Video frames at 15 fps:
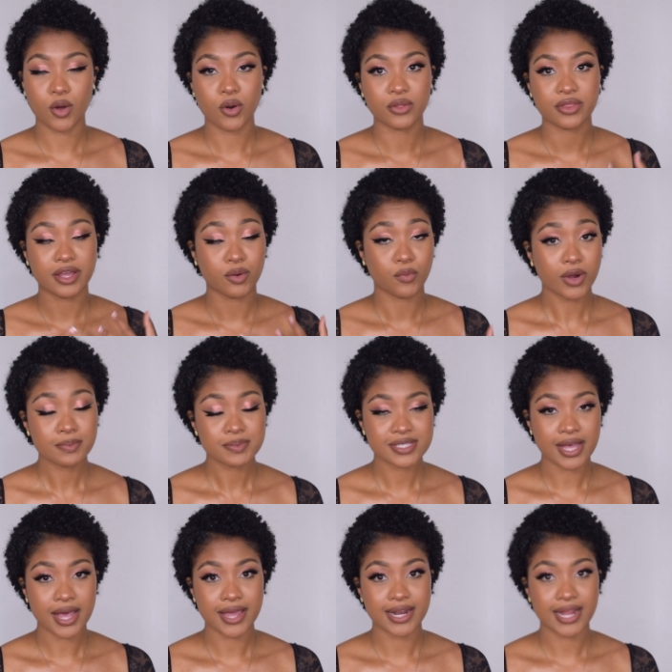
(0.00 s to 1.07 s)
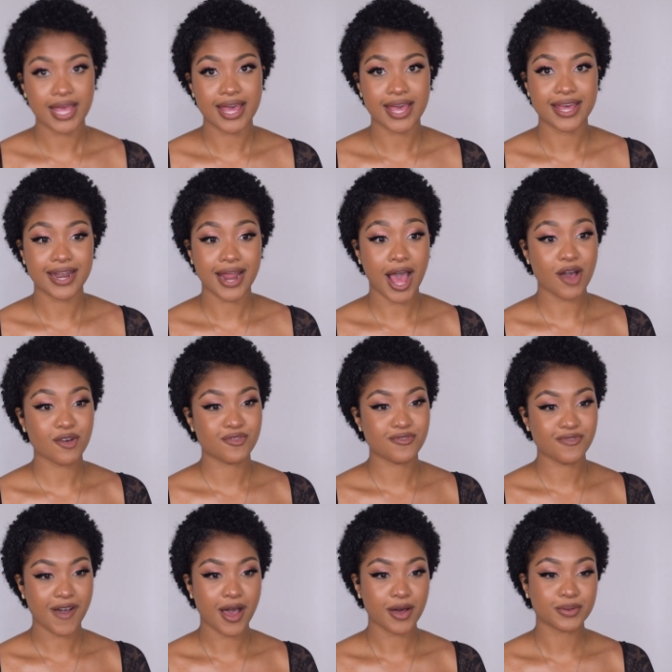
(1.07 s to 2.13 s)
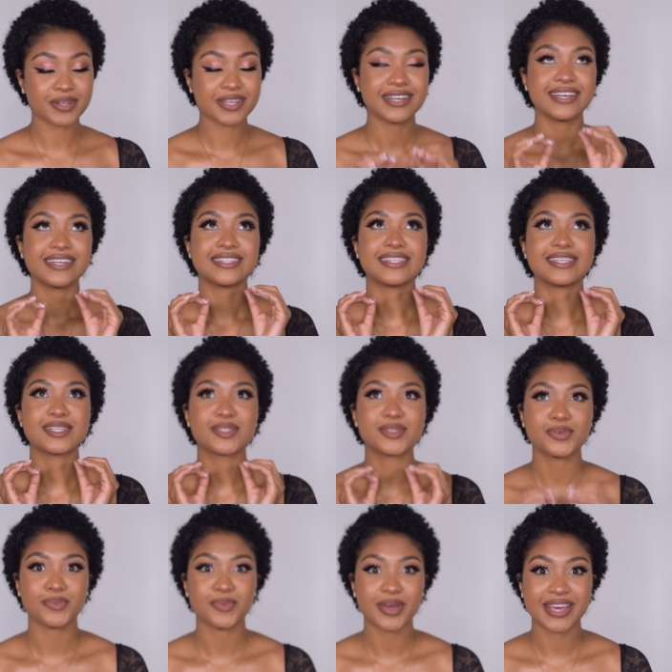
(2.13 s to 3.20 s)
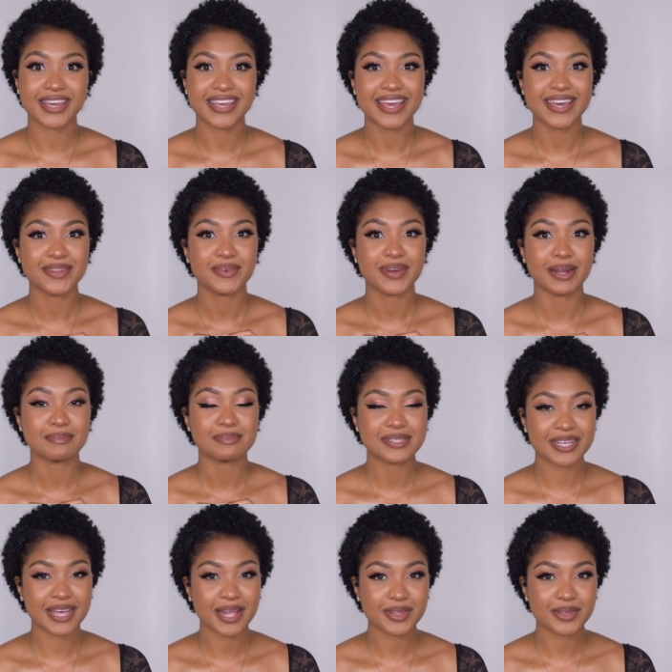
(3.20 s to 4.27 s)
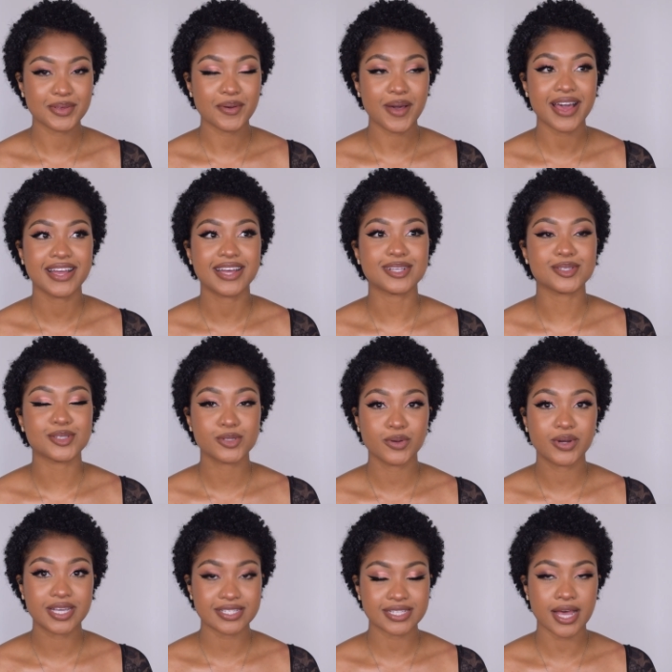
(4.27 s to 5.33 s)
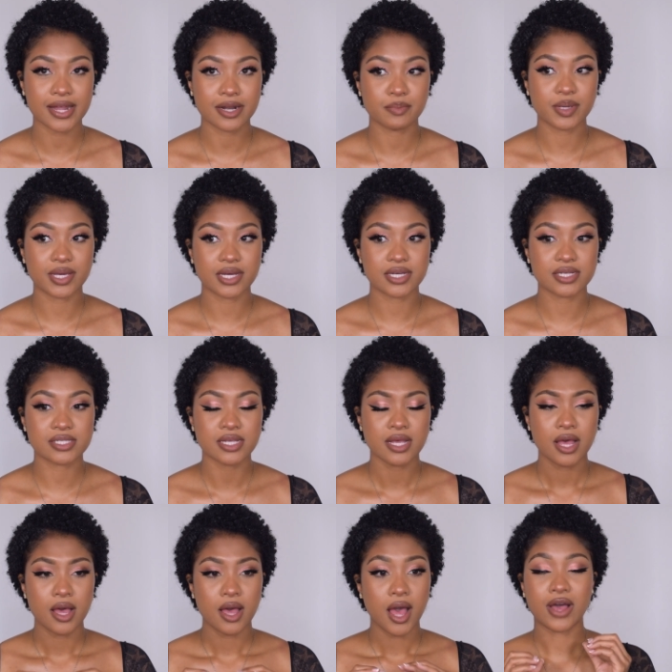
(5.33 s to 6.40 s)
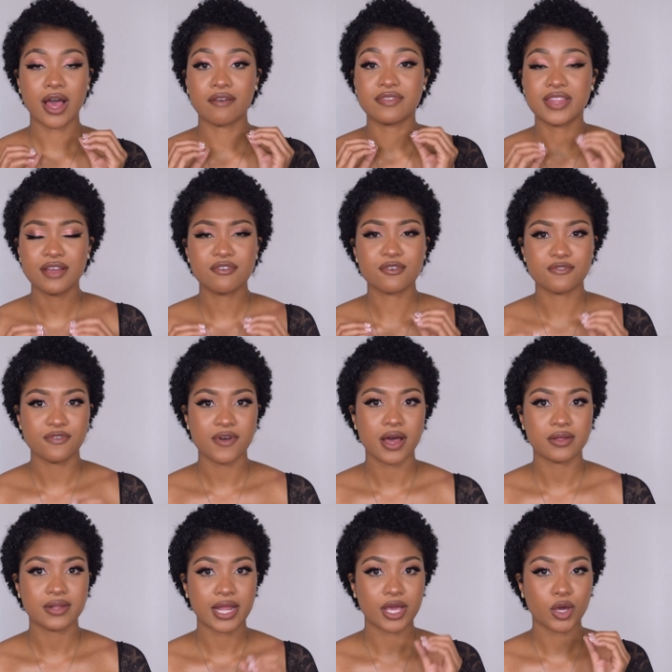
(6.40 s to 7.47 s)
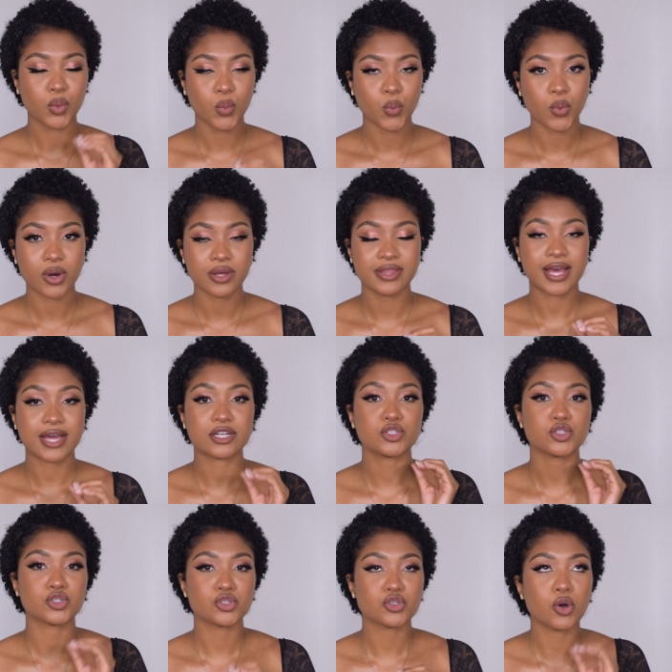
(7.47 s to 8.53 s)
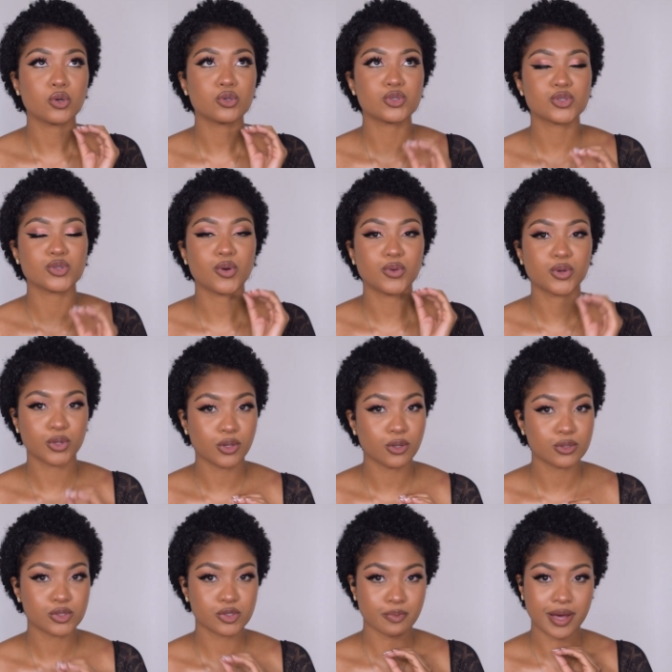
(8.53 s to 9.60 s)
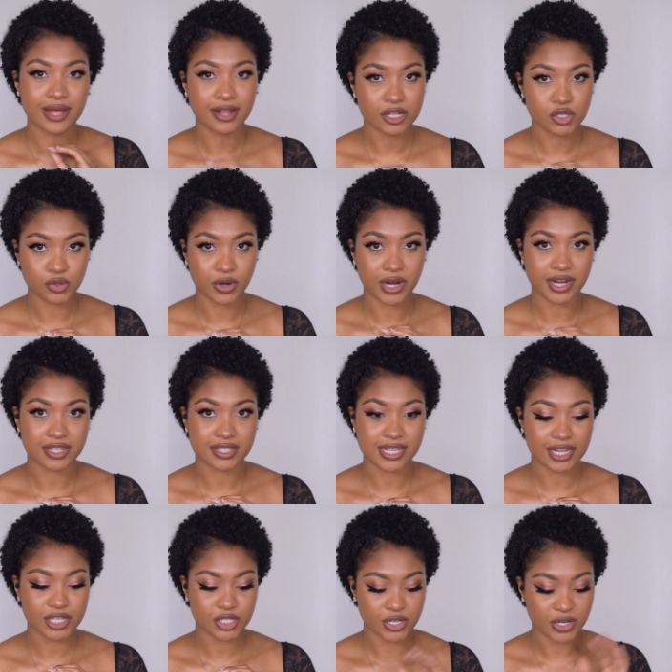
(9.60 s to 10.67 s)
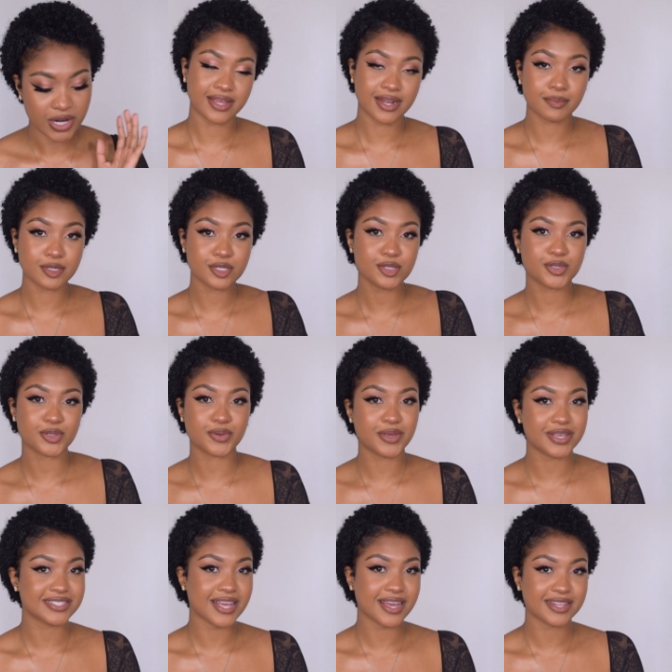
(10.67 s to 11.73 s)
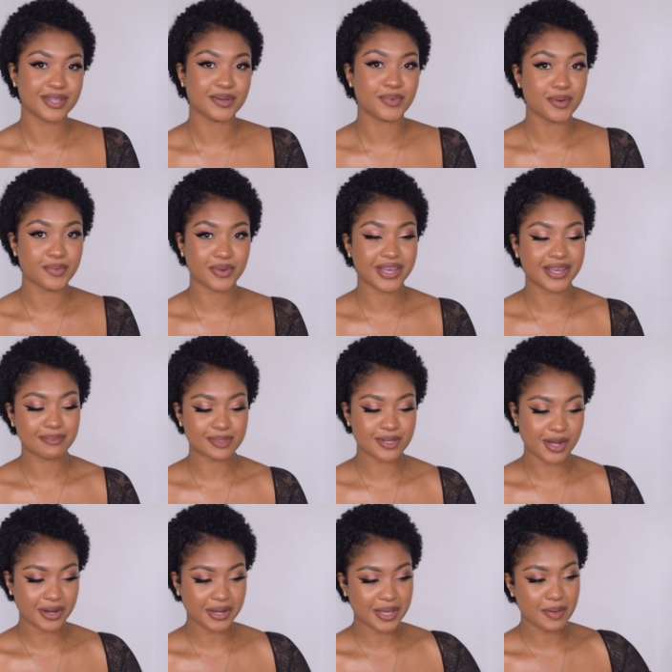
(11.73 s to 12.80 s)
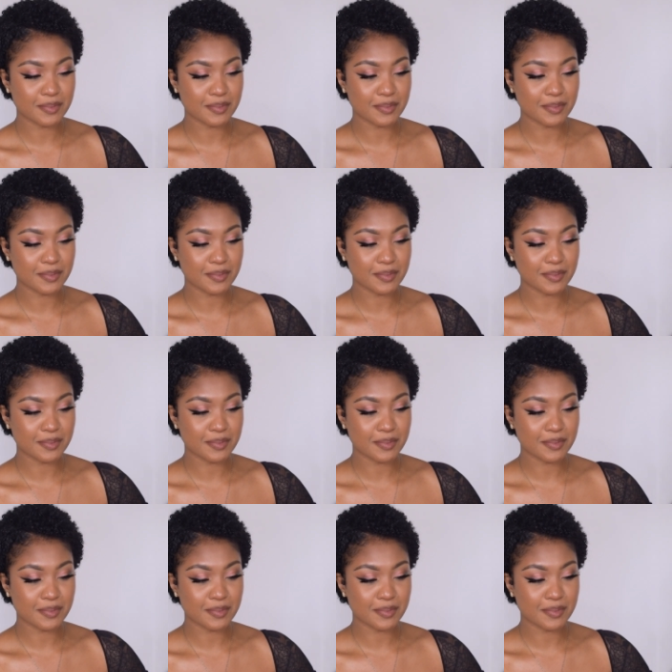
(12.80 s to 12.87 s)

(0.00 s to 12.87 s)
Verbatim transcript: on their website and I found this wig and when I'm telling you, I got so excited because I've never found like one that is so so close to my natural hair texture and I'm gonna show you exactly what wig I'm talking